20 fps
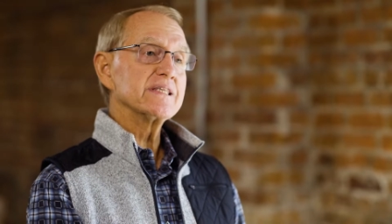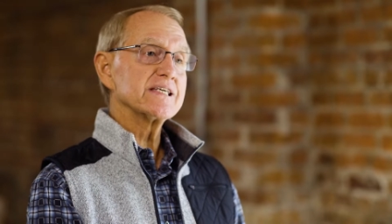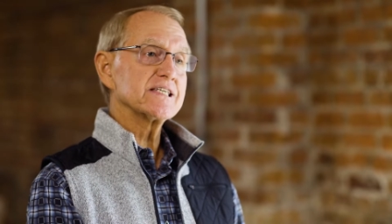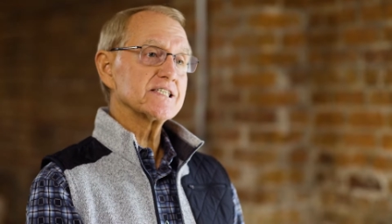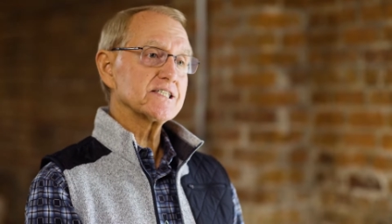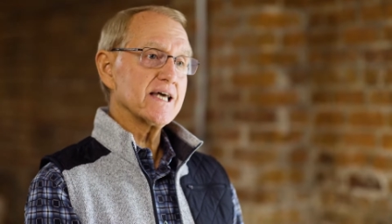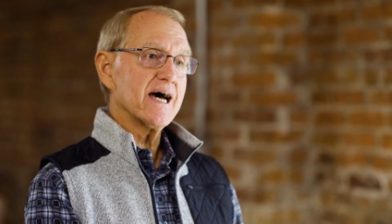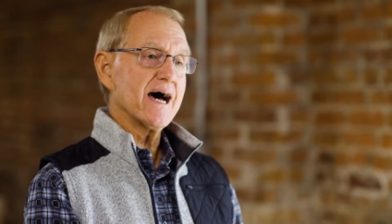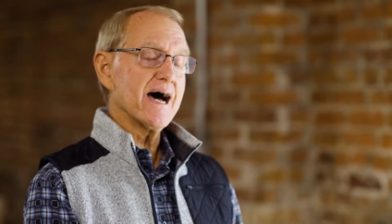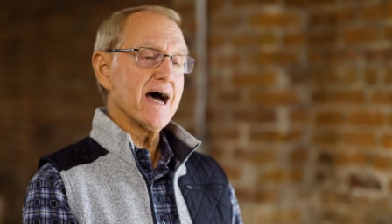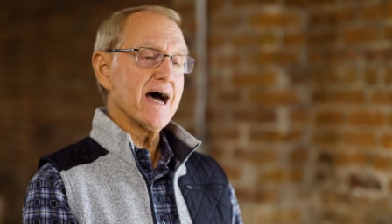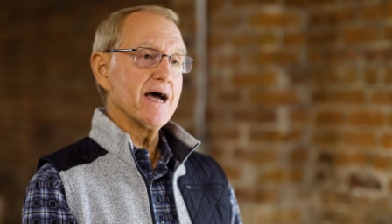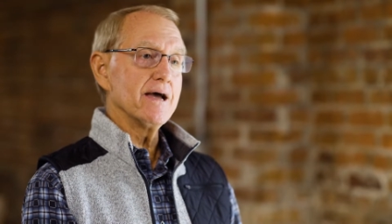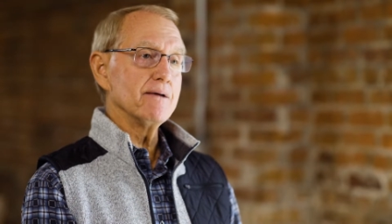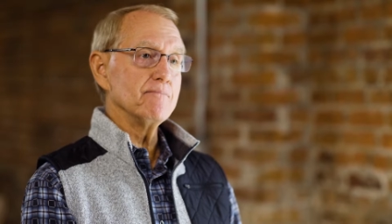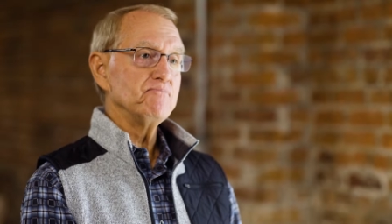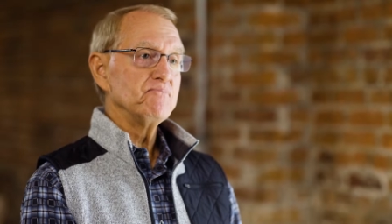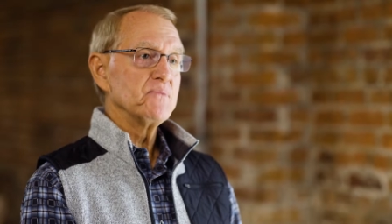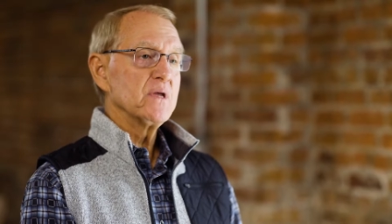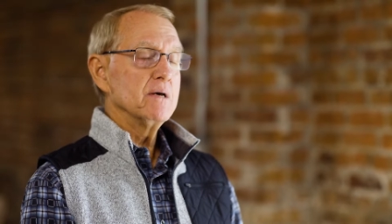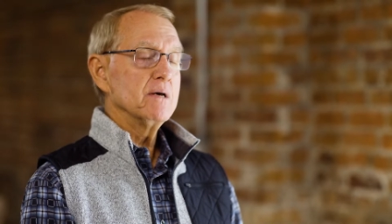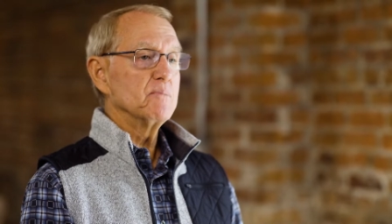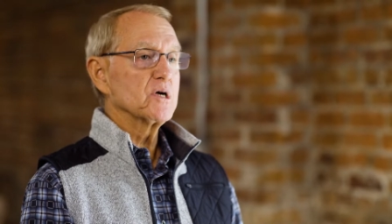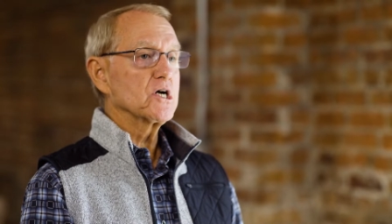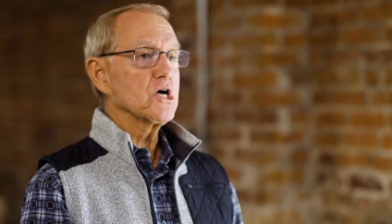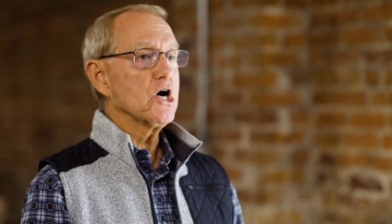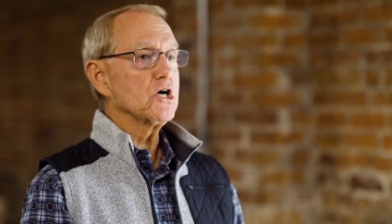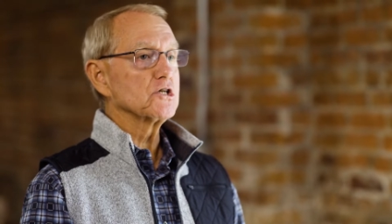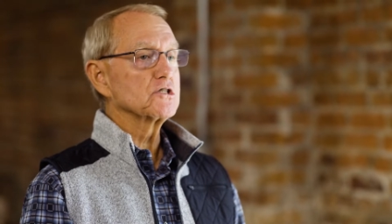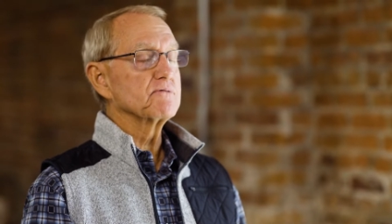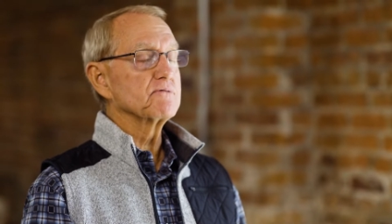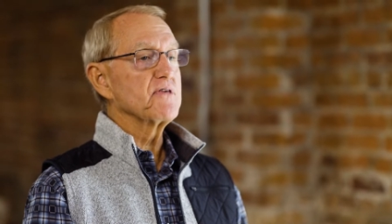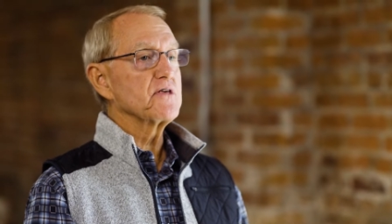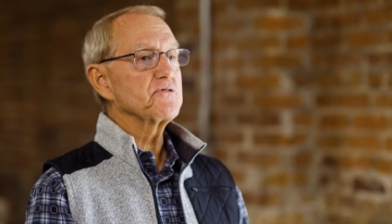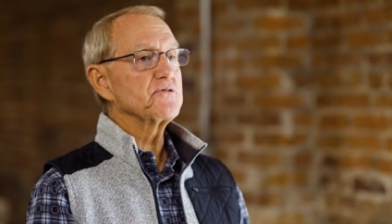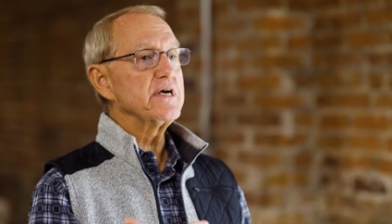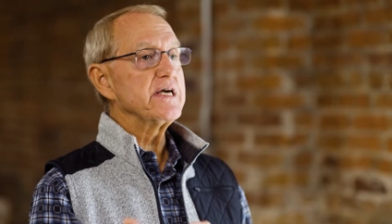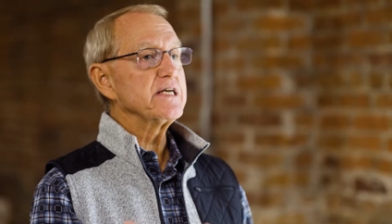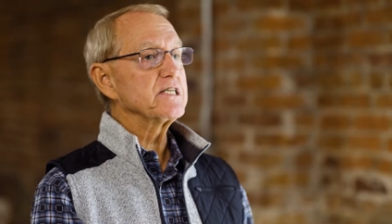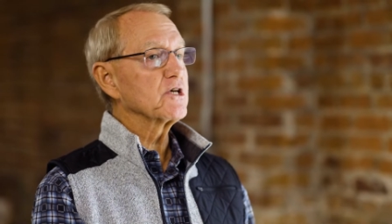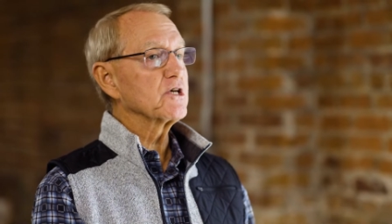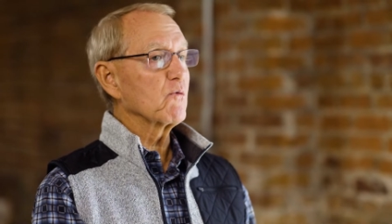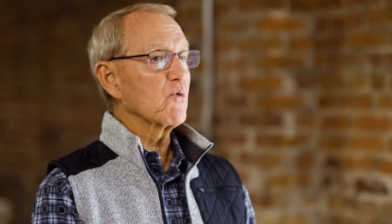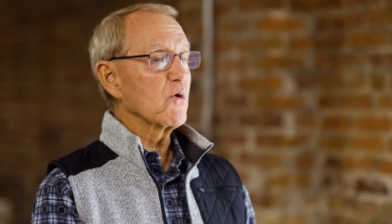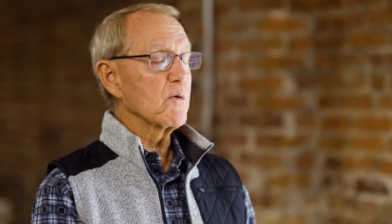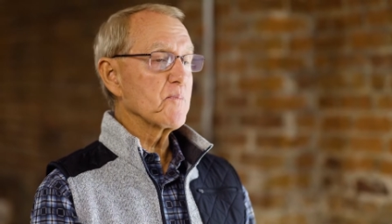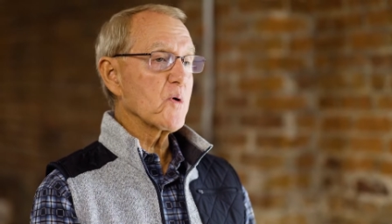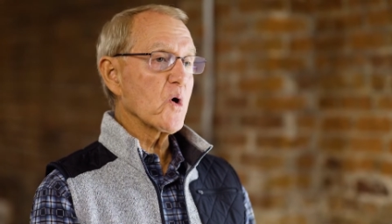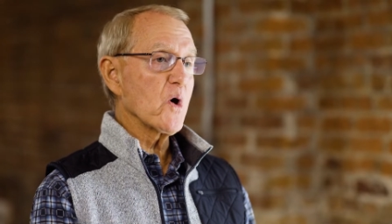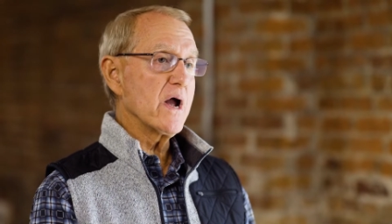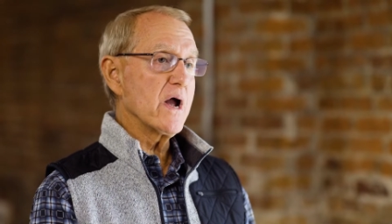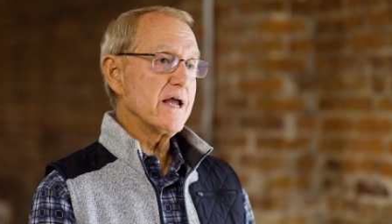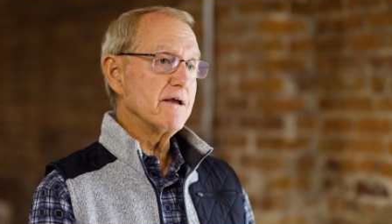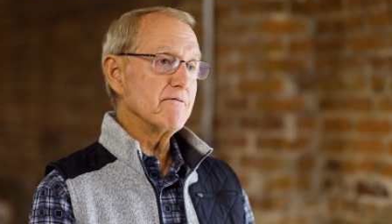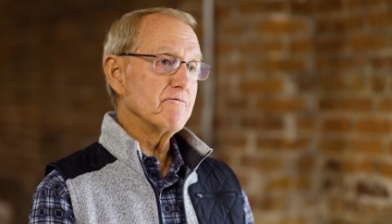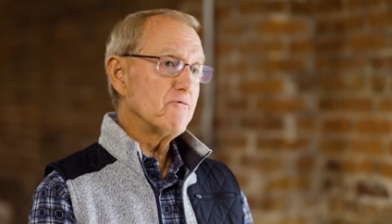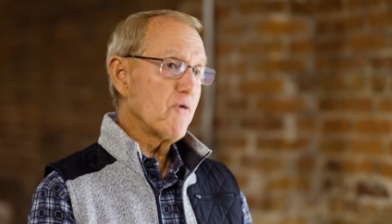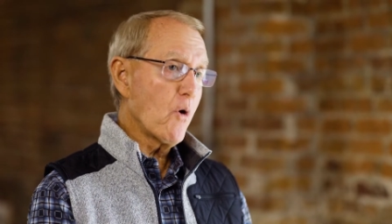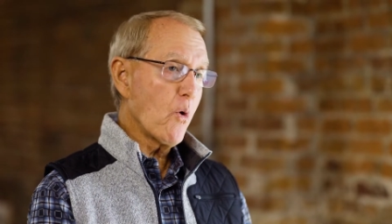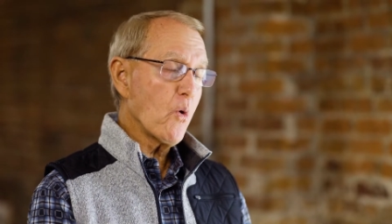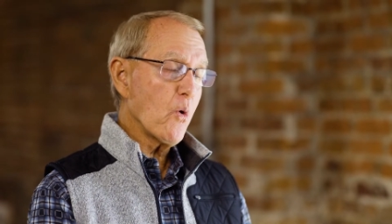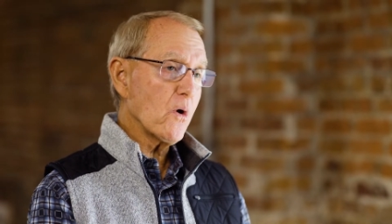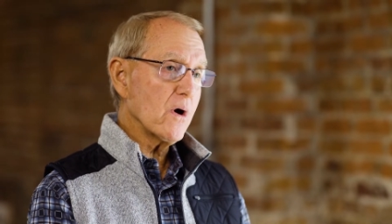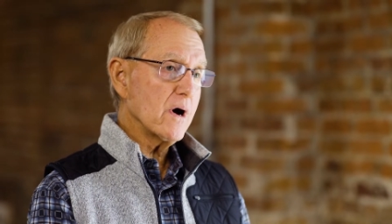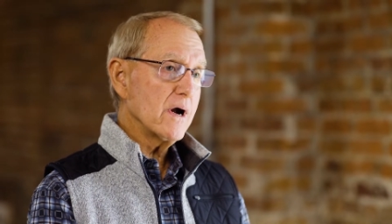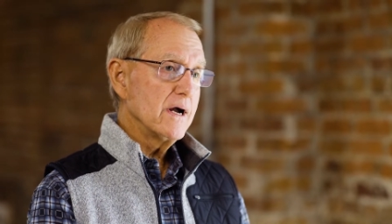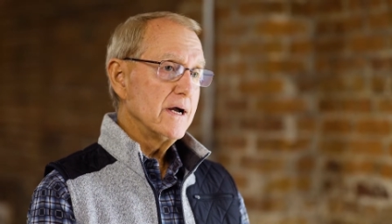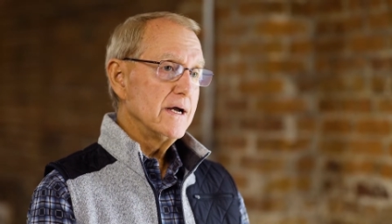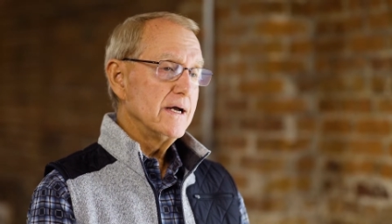this time because of the things that we're praying for,